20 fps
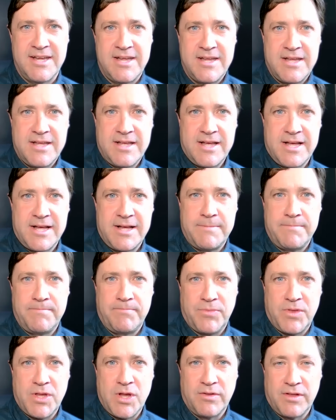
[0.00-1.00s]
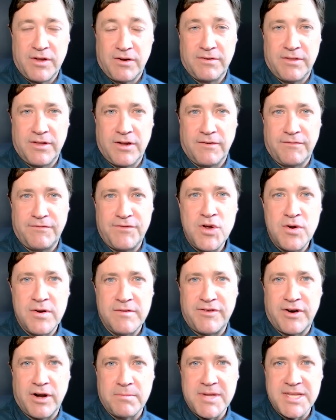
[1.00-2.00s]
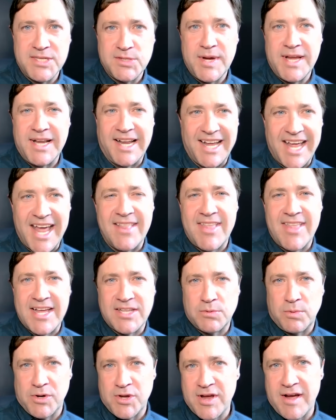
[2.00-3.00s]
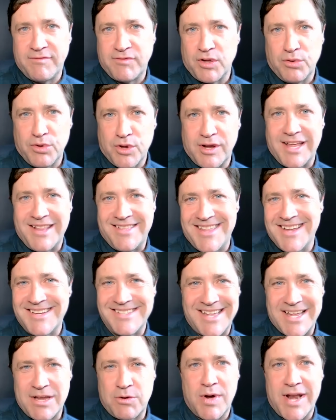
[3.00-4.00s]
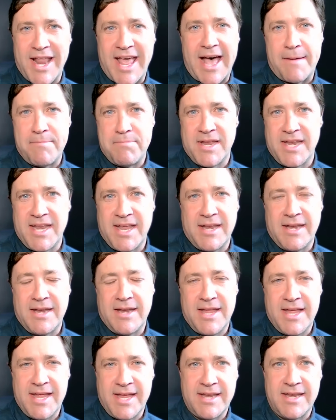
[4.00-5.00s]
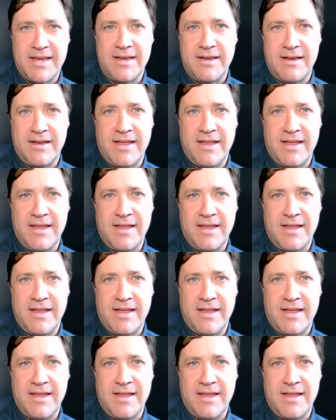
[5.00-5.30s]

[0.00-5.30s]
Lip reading: they're few and far between. Again, that's where you have to look at things like what happened in